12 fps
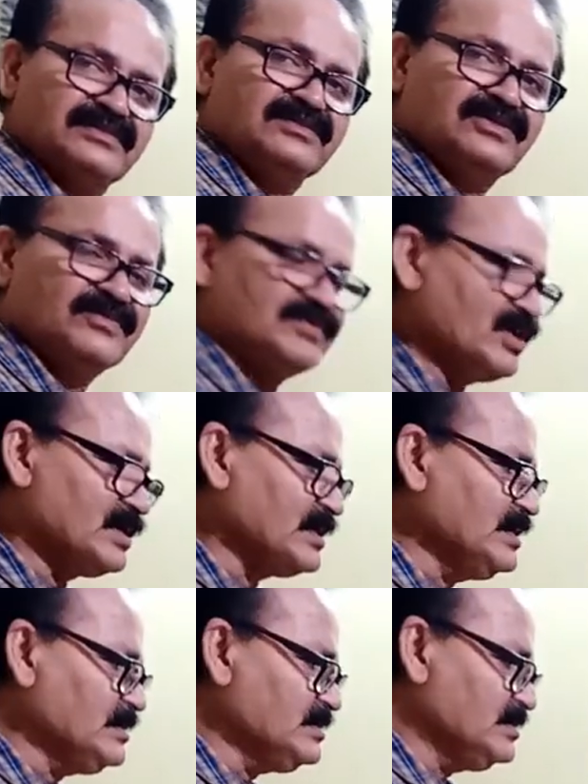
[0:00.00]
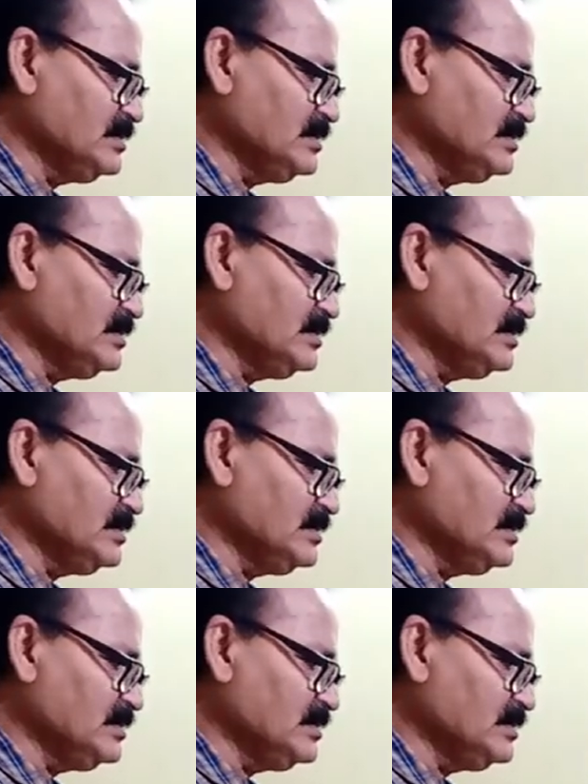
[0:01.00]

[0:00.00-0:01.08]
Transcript: You have got it?